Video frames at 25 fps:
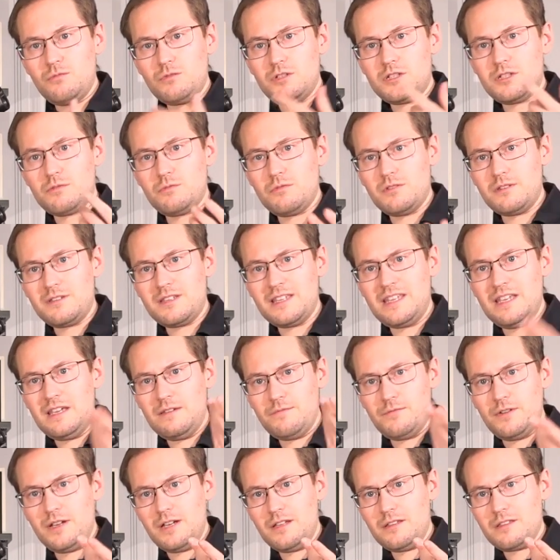which will
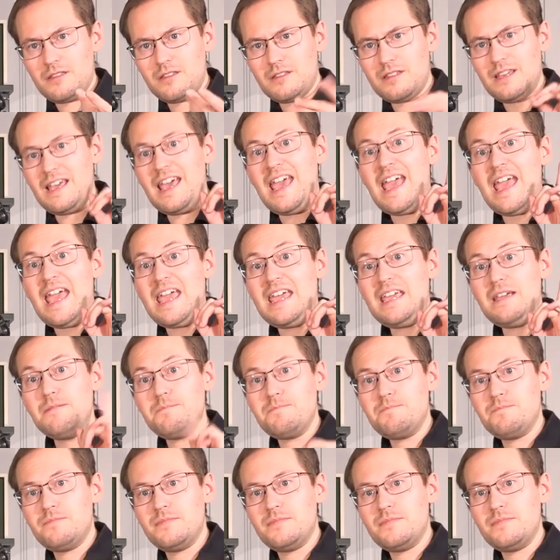give us a